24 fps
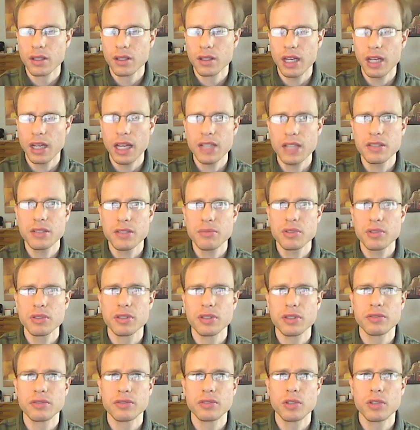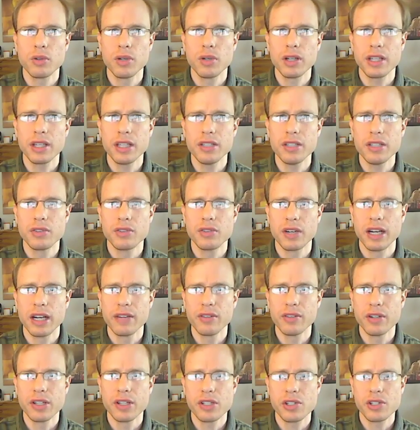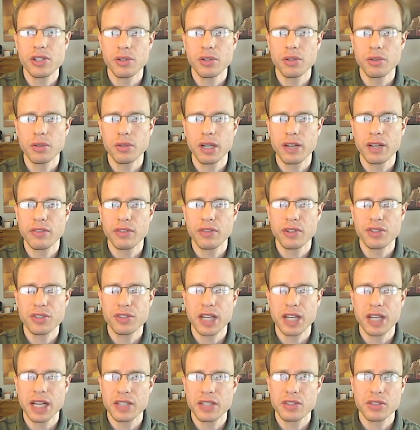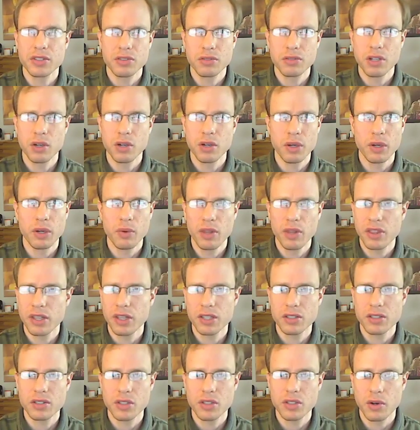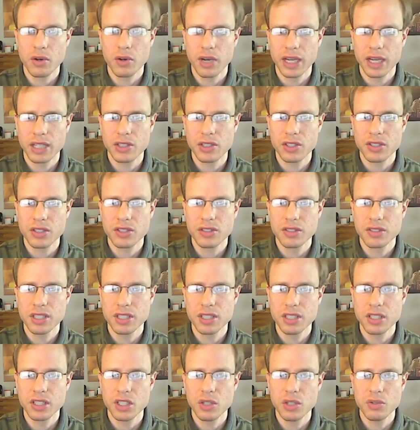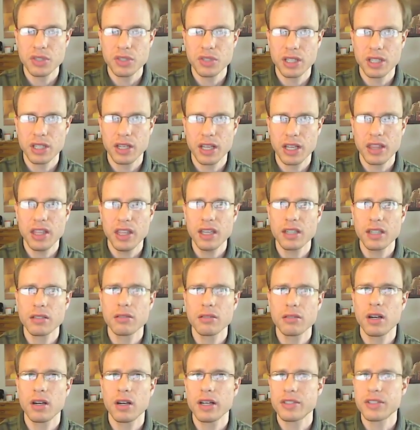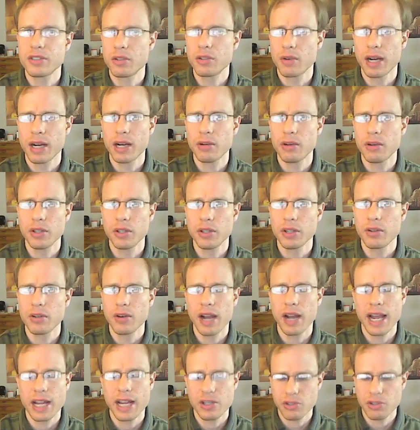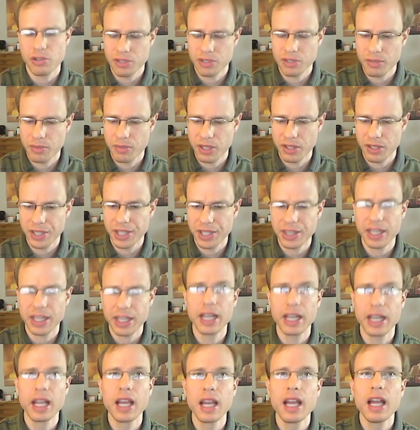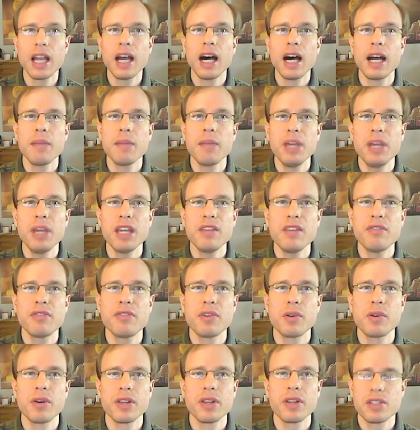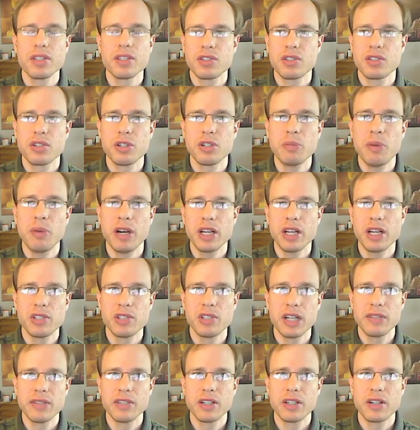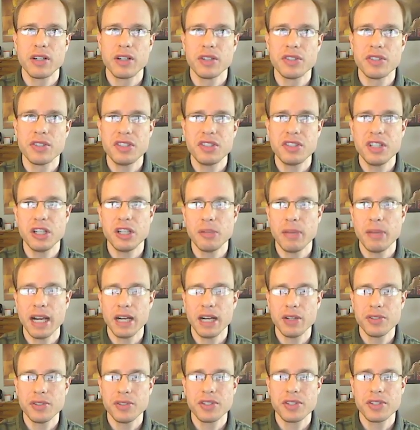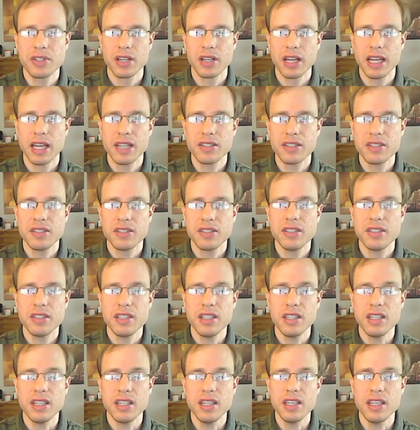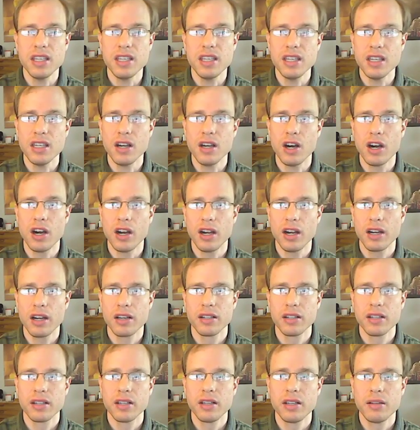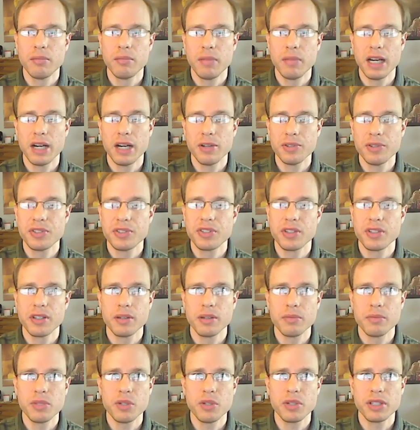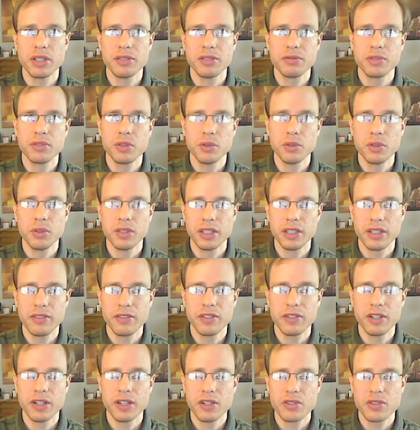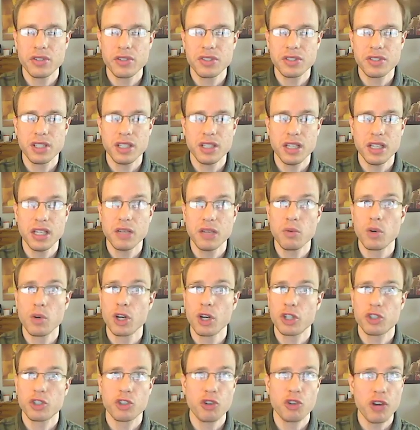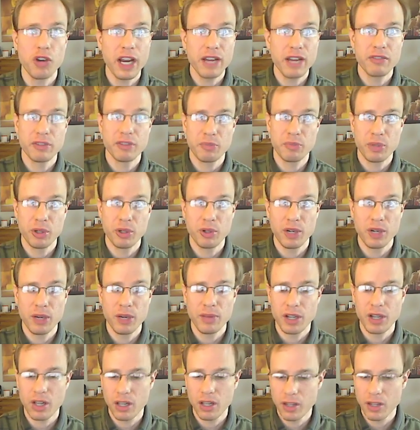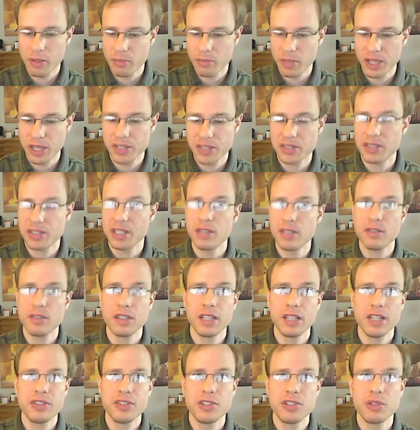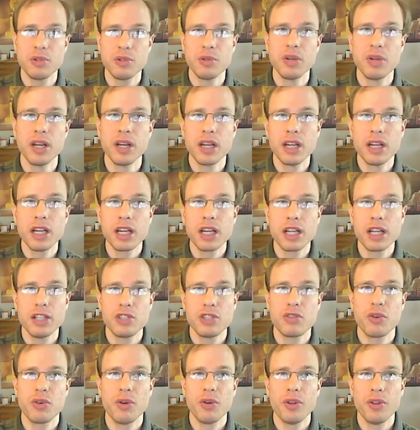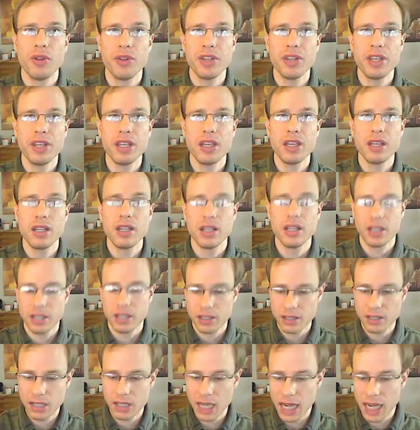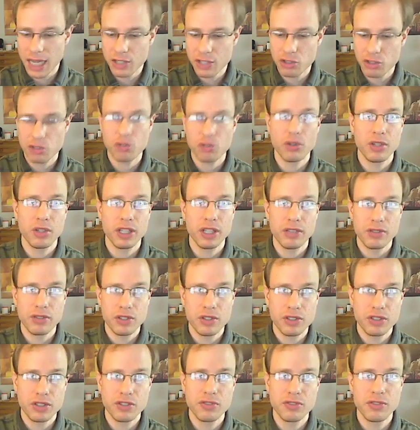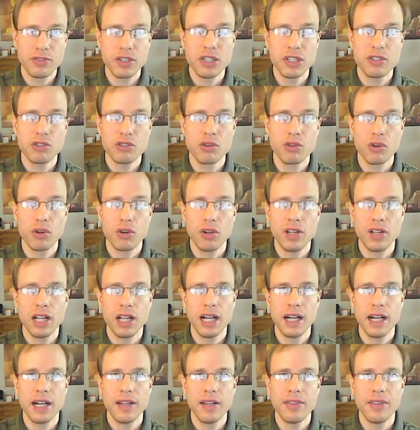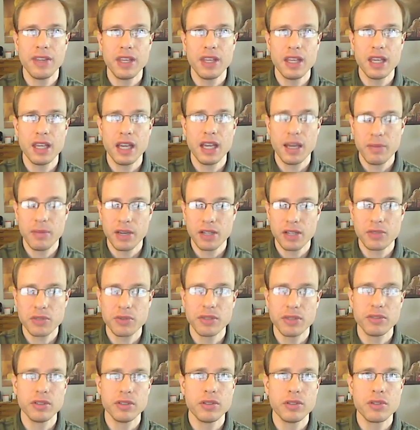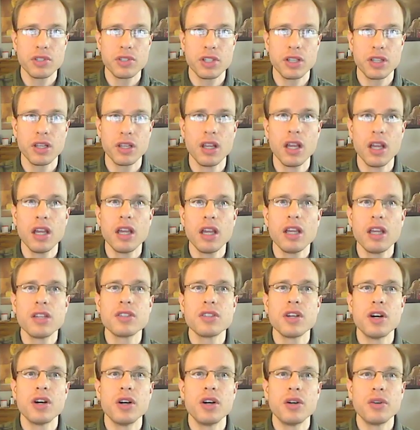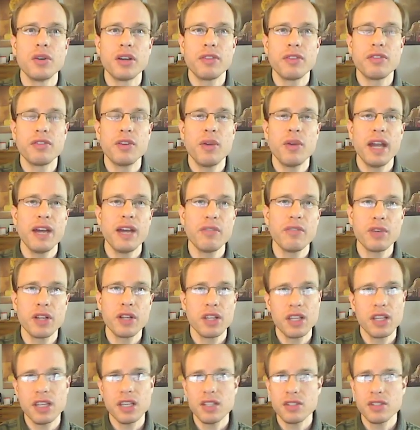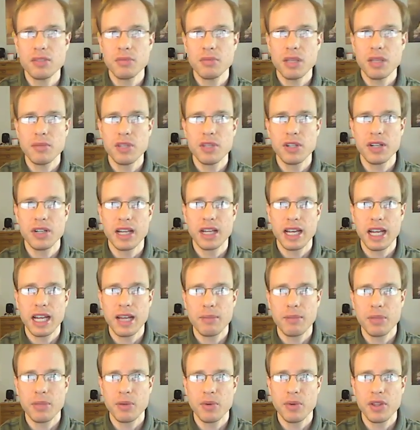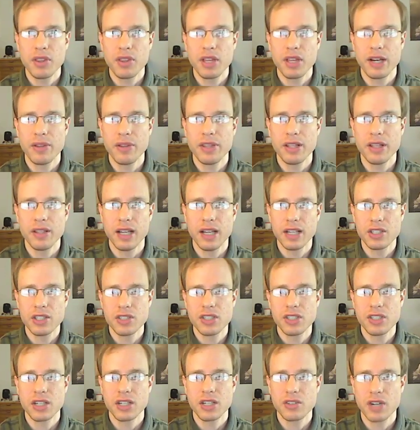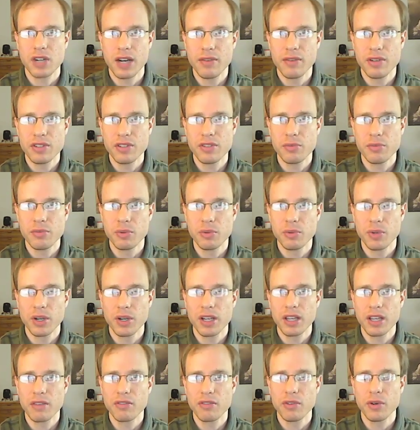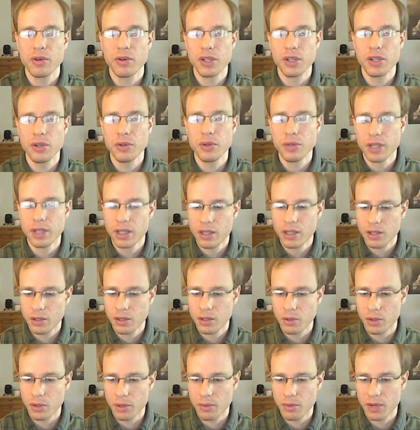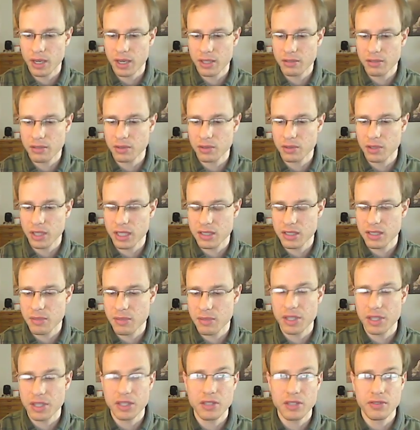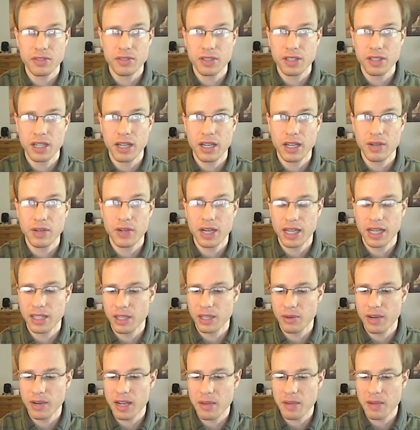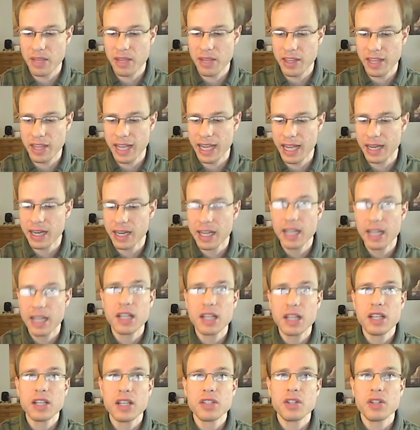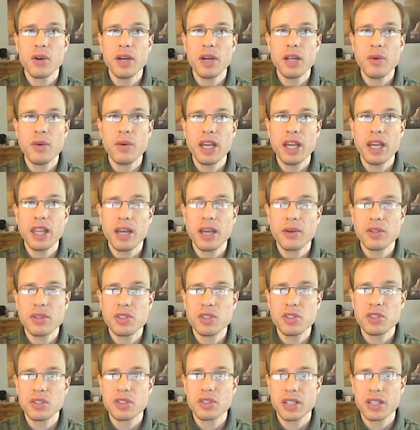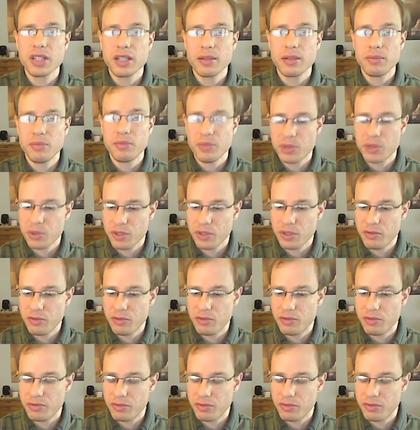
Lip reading: it had some sort of quirky driver issue when I first got going with it, and so I just didn't use it. I think it caused Growl to crash or something like that. I paid for this third-party driver called Steer Mouse, S-T-E-E-R mouse. You can Google it if you're interested, and it works great for programming all of the buttons. It even lets you control the notch scrolling versus free scroll on the MX Revolution. So if you have one of these and maybe you're not happy with how the Logitech drivers have been working for you, or you want to look at something different, I would highly recommend that. So anyway, that was just a sort of